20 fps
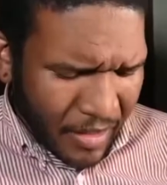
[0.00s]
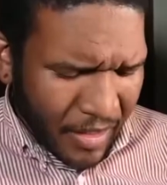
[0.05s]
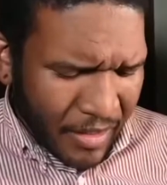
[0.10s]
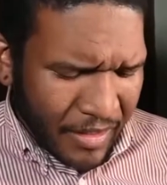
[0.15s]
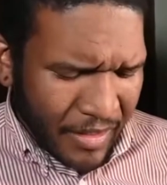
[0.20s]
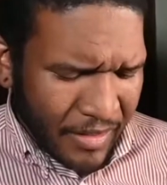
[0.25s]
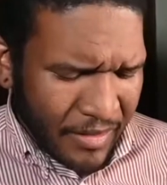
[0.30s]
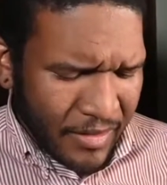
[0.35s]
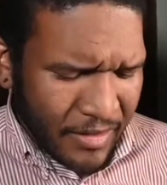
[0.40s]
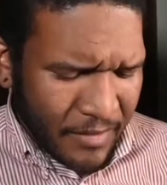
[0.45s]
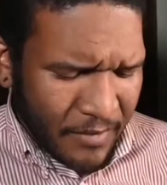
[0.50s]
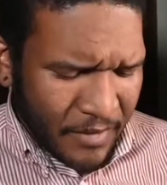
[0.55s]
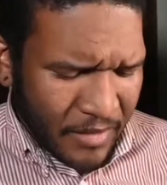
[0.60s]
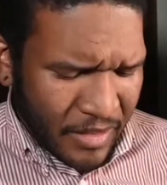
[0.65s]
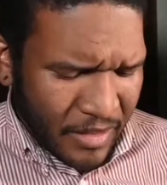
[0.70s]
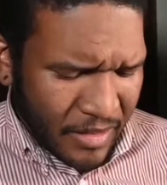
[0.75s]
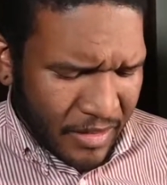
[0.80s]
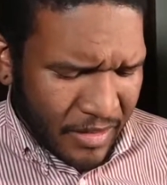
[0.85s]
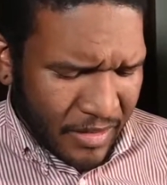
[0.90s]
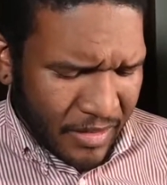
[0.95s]
I like this
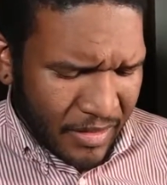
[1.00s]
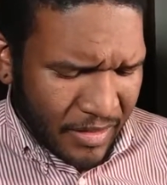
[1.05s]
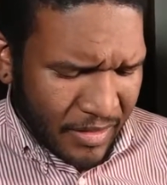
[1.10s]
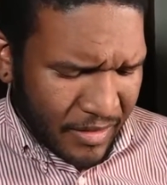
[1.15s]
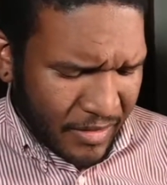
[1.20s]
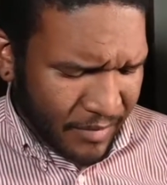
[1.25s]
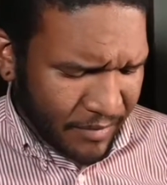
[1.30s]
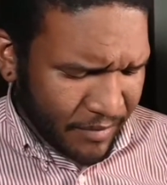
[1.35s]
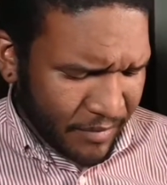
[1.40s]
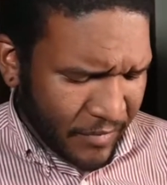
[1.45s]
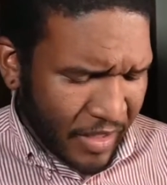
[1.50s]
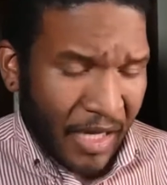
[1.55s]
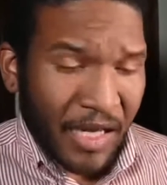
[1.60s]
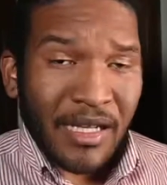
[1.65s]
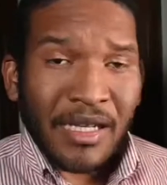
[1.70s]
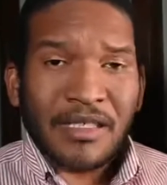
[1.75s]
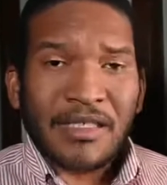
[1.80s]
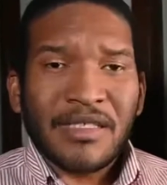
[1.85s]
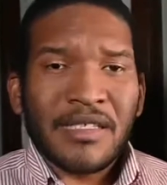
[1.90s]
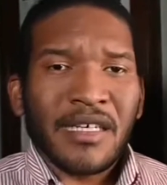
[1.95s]
because I
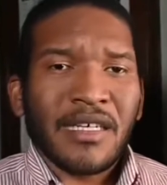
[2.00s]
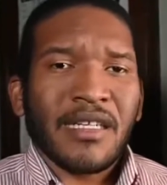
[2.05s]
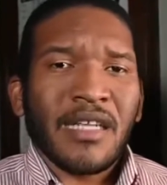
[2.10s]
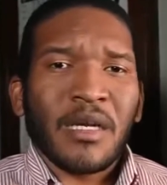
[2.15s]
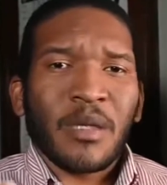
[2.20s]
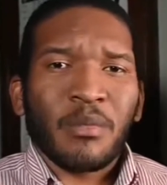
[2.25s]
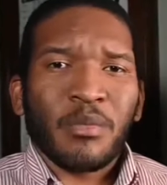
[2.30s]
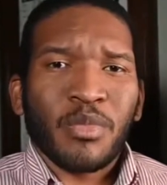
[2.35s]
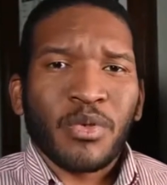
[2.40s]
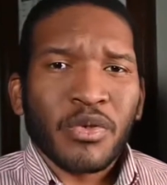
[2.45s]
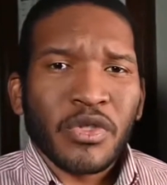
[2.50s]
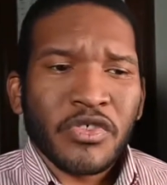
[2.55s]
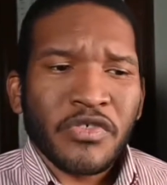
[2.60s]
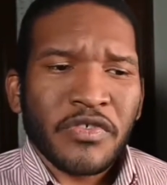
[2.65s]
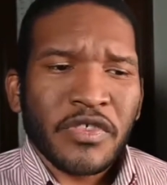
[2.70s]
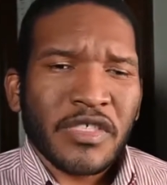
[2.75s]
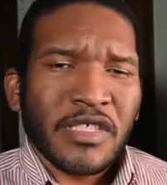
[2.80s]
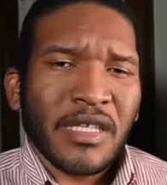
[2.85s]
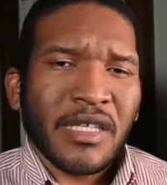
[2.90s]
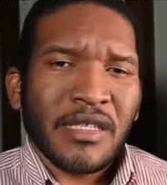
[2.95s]
like to take a lot of
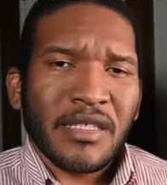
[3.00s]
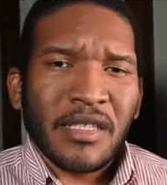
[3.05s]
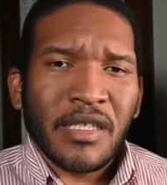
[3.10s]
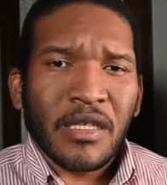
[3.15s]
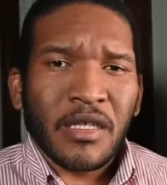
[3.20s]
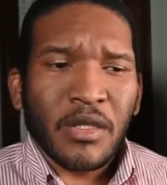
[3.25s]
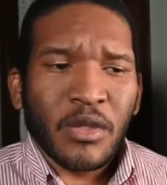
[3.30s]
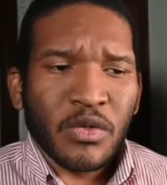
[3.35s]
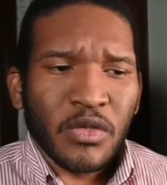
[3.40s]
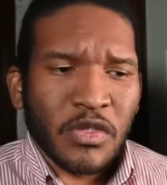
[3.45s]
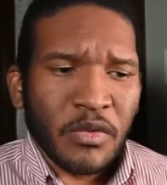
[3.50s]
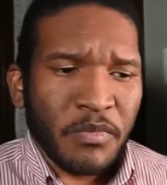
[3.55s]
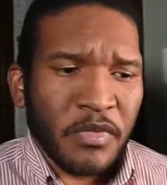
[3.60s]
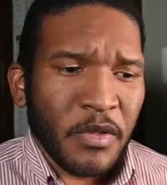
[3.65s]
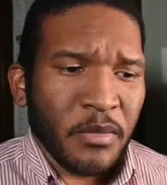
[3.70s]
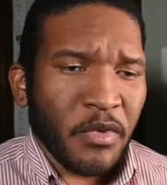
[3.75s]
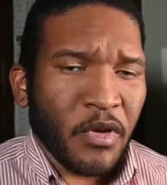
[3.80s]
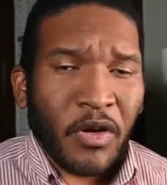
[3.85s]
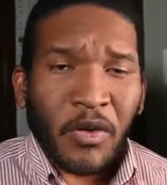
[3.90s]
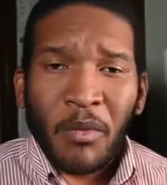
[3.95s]
portraits. I like to get close to
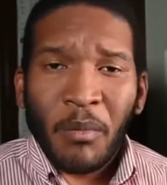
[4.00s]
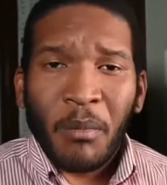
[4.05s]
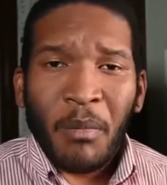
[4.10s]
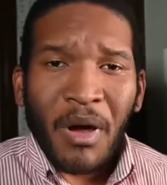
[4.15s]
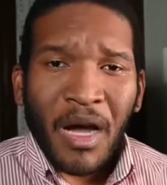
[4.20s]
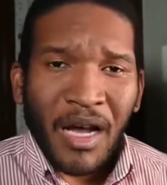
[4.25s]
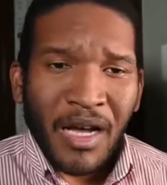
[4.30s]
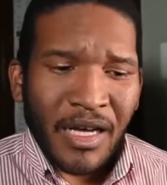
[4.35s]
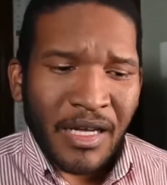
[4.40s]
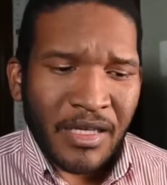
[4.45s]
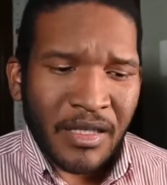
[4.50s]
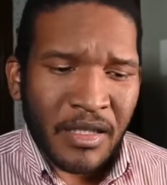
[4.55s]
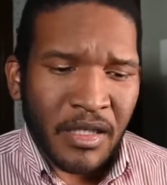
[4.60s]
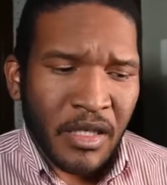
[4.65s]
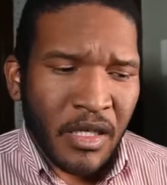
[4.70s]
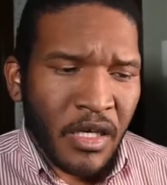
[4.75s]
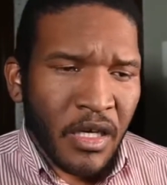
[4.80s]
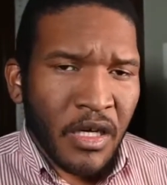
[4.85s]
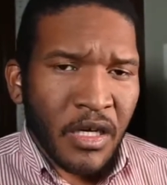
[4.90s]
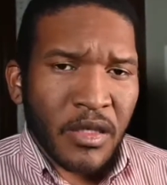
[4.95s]
people. I don't mind
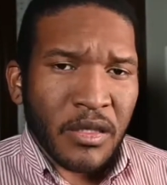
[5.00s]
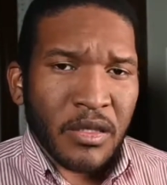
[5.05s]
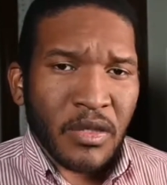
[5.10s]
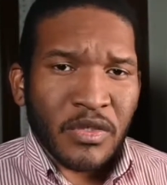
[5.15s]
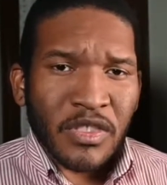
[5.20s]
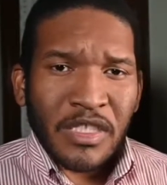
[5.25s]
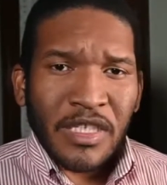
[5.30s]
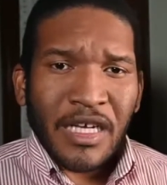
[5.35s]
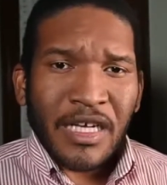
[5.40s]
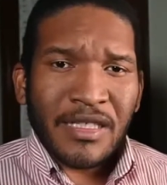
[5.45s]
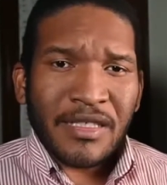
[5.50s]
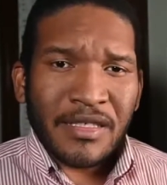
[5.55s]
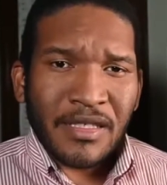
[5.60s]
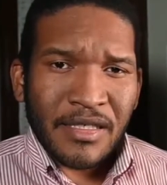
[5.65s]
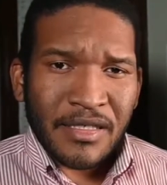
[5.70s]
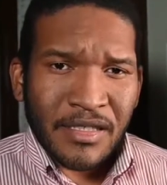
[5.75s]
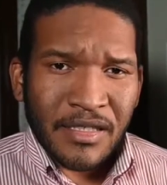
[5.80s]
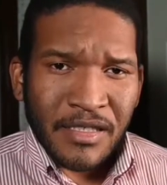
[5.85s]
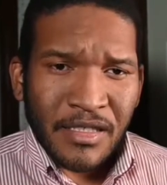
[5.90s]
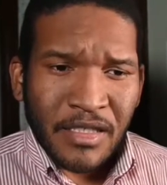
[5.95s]
closing that
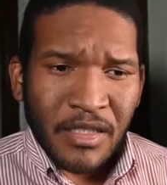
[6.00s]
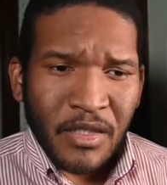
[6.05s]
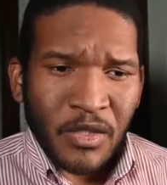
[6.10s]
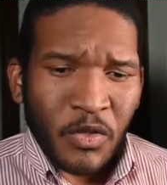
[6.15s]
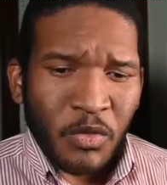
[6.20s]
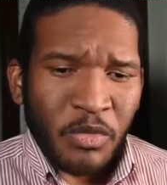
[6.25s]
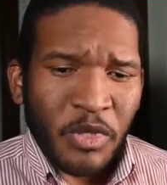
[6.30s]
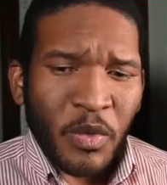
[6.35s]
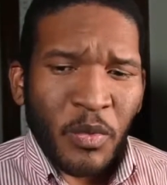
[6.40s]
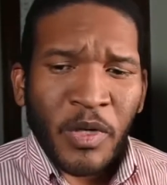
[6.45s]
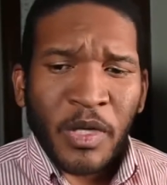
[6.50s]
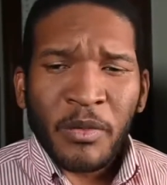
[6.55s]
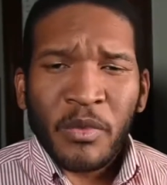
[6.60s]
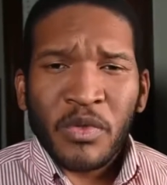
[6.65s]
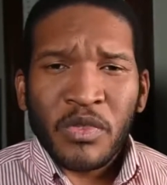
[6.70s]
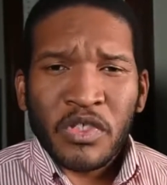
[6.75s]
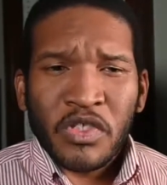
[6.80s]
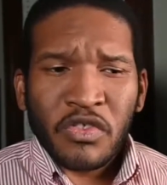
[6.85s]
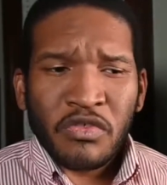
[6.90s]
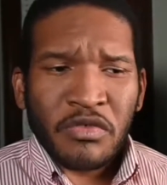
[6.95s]
distance a little bit when I'm
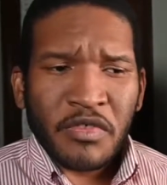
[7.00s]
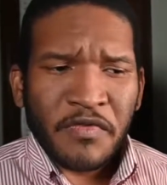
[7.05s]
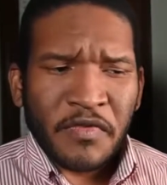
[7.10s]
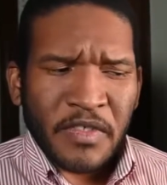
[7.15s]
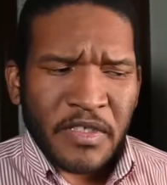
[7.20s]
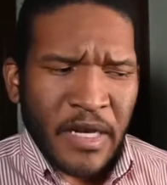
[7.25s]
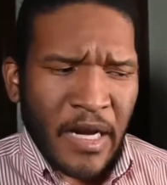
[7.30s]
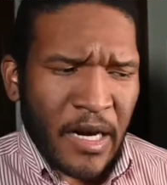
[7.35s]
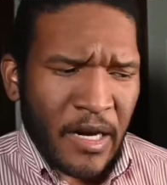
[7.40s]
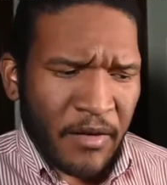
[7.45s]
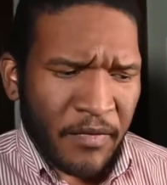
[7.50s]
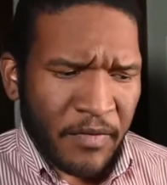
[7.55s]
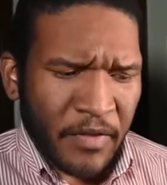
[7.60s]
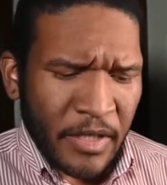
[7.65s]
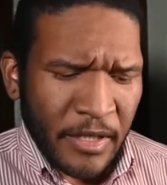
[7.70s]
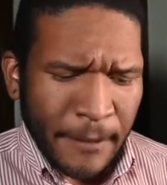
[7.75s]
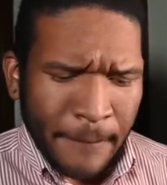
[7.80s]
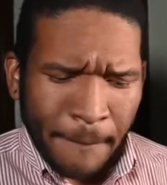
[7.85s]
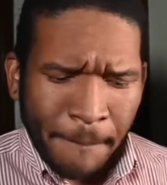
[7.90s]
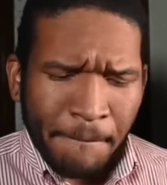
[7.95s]
doing street
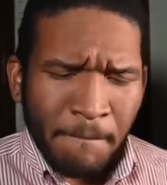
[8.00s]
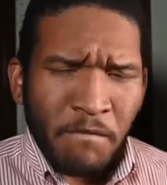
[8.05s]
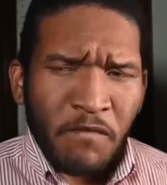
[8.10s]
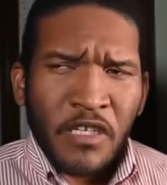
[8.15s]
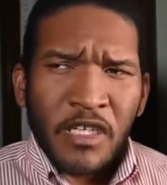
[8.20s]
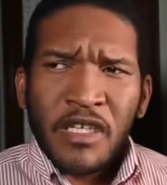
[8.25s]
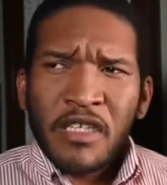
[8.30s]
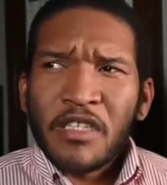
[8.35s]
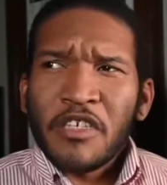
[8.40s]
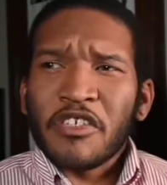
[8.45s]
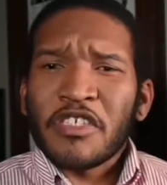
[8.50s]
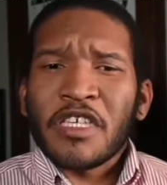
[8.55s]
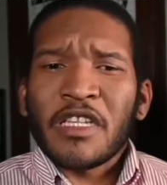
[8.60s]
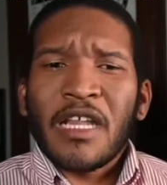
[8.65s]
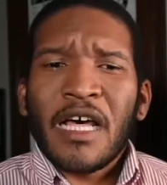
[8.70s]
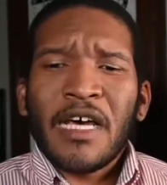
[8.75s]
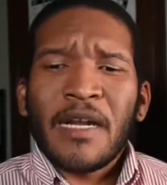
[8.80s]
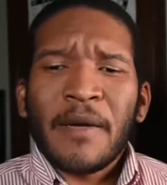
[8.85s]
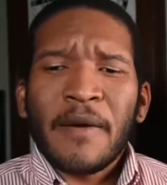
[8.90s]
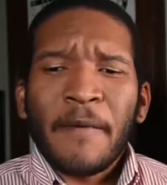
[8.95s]
photography. There's a
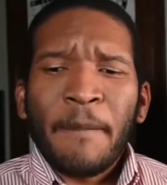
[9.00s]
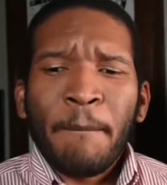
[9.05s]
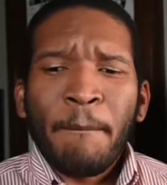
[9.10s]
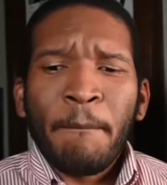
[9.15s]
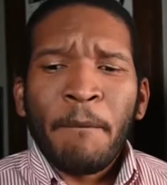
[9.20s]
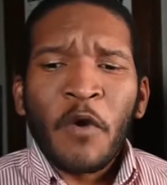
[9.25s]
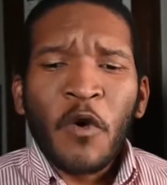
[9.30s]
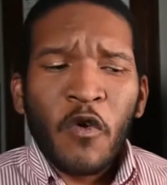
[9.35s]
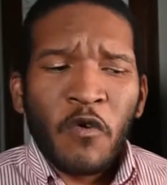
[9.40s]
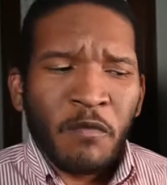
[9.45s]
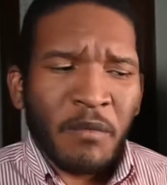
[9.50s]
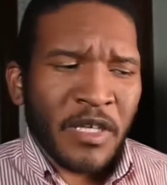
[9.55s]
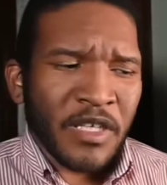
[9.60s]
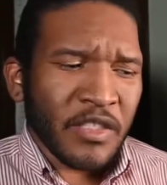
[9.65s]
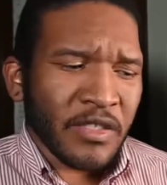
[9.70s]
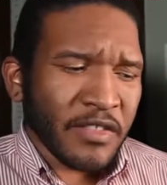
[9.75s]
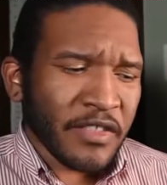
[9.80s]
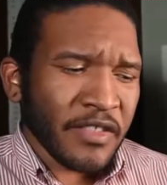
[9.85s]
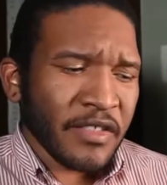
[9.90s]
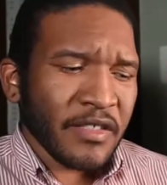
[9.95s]
lot of
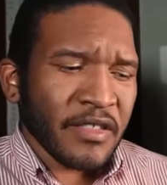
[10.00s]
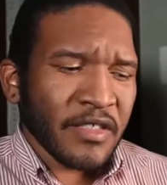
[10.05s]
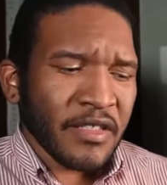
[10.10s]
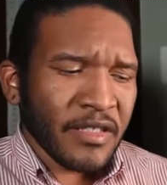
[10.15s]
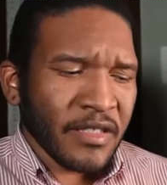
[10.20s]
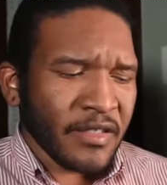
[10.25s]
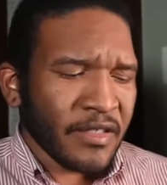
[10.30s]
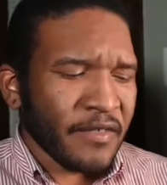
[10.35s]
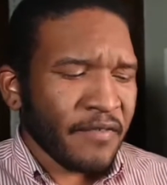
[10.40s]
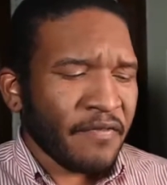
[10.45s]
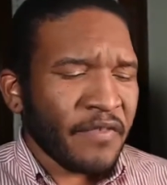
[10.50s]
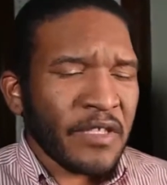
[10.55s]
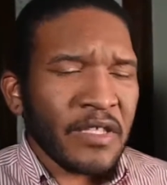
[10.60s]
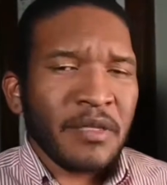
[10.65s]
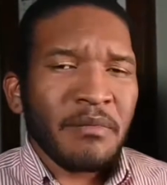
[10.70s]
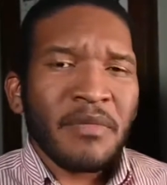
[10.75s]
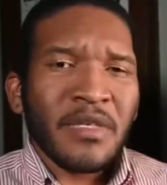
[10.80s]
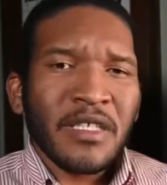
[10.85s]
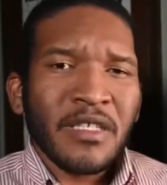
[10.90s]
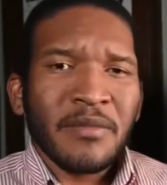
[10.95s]
movement. The
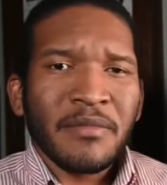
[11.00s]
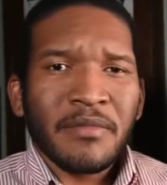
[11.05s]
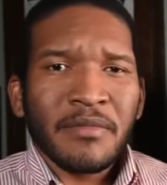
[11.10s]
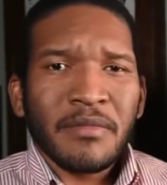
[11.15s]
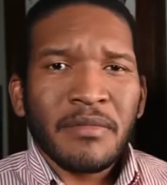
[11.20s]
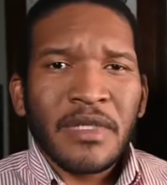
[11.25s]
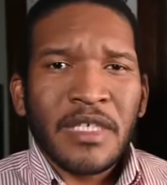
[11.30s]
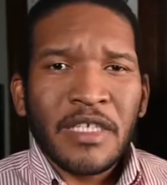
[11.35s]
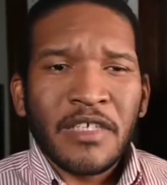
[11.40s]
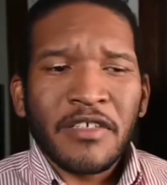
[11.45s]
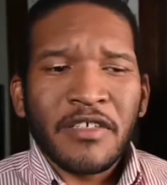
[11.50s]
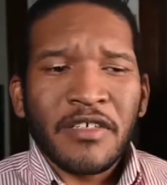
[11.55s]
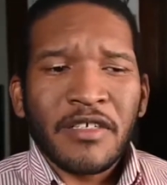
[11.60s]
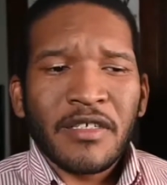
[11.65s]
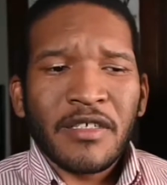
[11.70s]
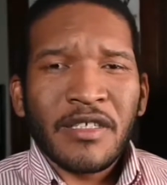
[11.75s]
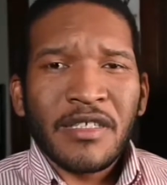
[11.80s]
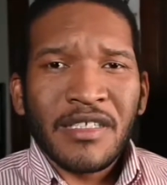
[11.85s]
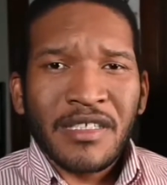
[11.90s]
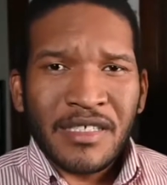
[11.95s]

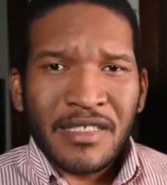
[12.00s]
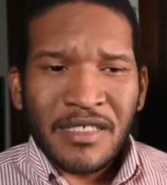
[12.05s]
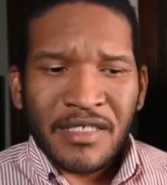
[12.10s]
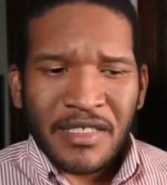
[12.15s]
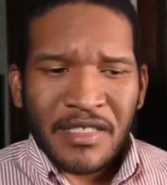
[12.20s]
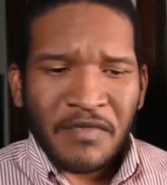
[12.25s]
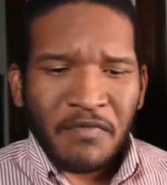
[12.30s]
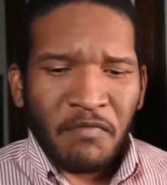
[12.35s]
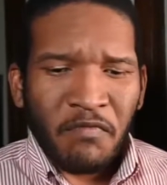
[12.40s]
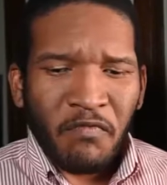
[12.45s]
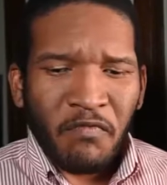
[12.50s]
50mm lens is